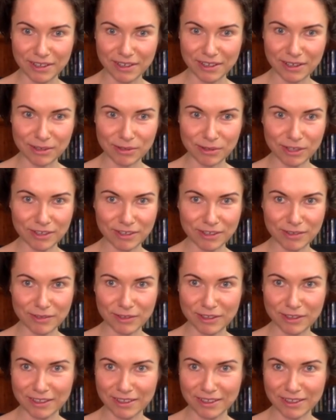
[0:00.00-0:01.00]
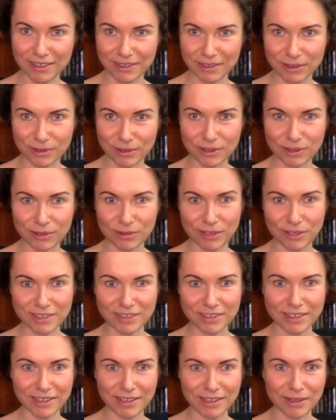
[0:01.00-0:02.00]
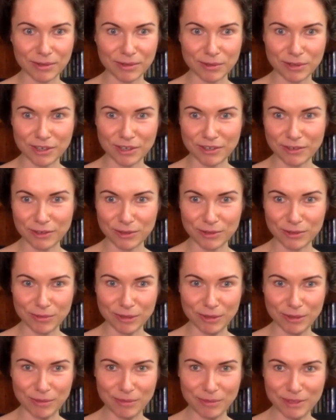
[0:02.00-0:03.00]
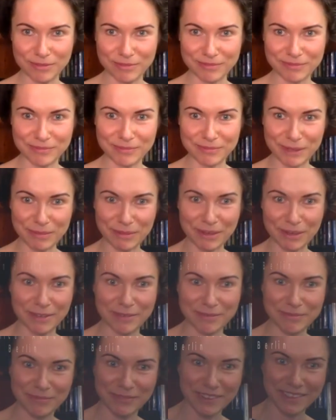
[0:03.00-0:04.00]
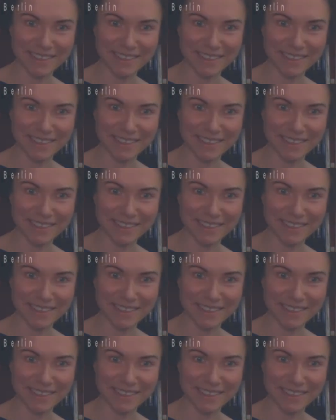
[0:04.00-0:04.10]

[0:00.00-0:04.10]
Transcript: a great evening or a great day, wherever you may be. Bye-bye.